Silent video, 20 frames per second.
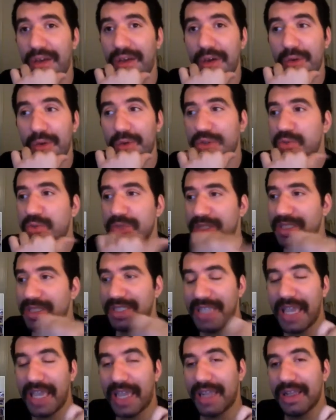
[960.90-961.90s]
which was
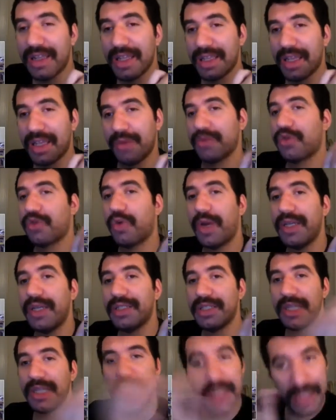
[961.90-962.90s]
insane. Like, that was
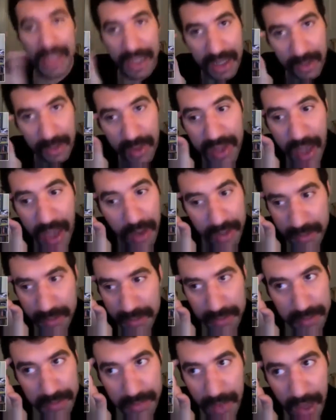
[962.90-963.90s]
crazy. He yeah. did it without
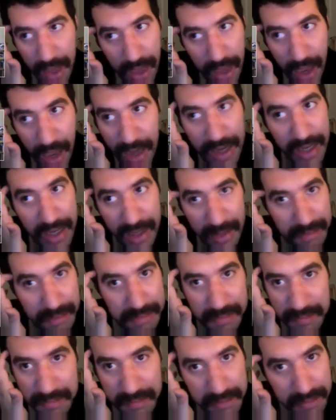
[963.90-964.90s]
any
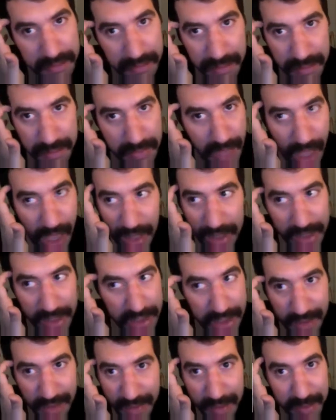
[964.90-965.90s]

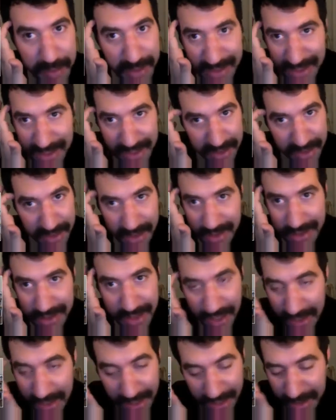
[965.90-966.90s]
knowledge of the business,
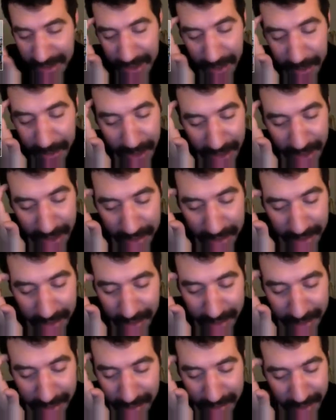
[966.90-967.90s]
nothing. I mean,
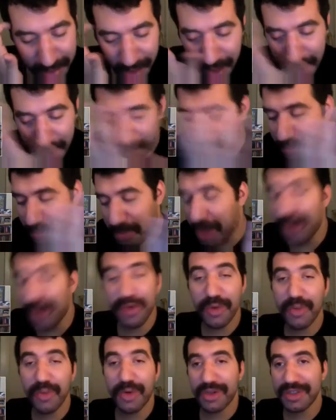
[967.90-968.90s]
you know, for better
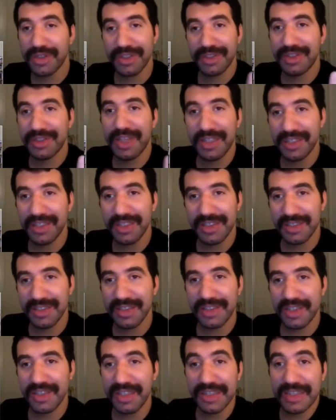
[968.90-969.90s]
or worse, that's
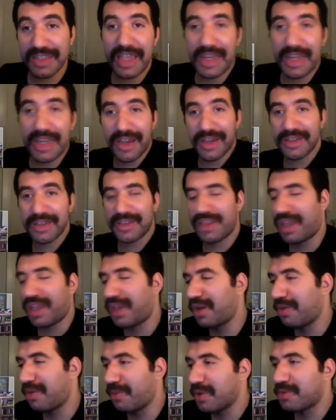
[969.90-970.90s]
insane to us. Like, you
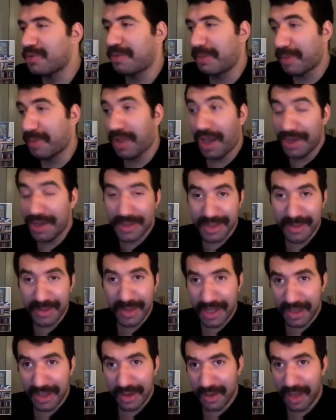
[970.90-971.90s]
know, most people hire
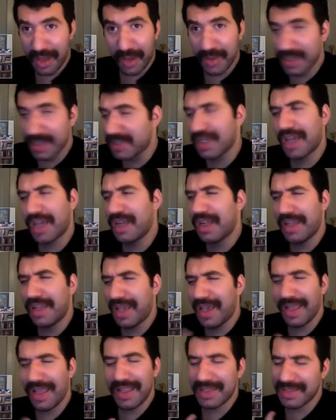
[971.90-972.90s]
somebody to do that. We decided,
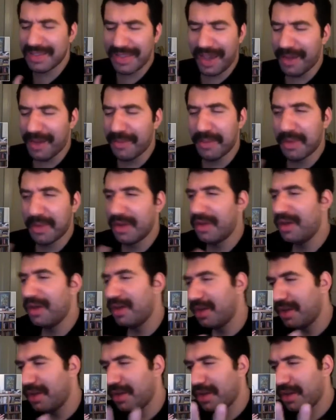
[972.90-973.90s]
nah, dumb.
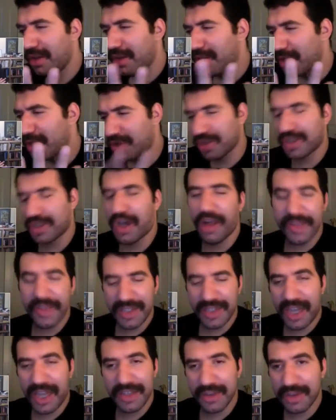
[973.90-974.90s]
Let's just call these
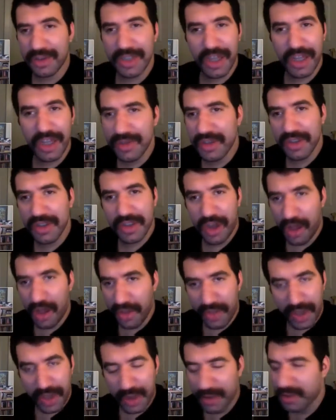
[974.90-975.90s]
guys ourselves. Just call
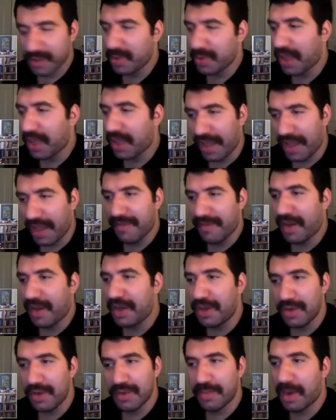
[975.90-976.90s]
theaters we like,
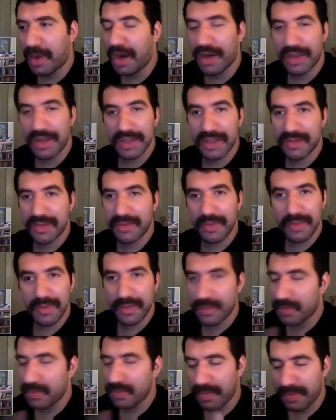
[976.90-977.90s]
venues, bars,
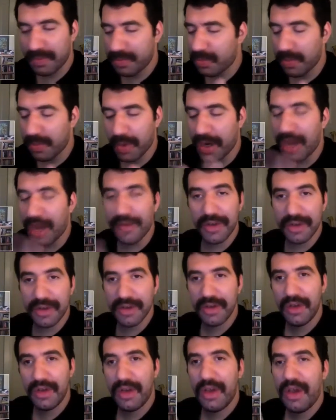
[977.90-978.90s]
whatever,
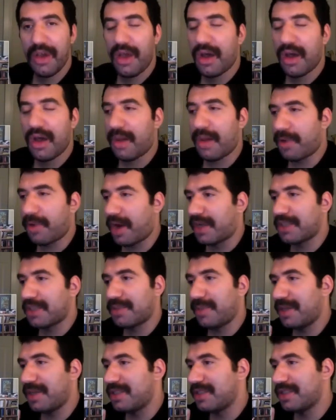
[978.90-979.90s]
uh, practice
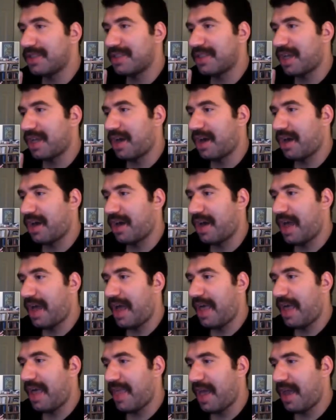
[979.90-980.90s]
spaces. Uh,
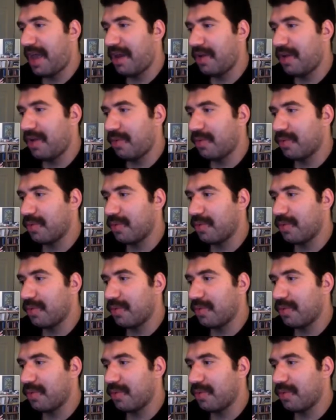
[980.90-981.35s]
and then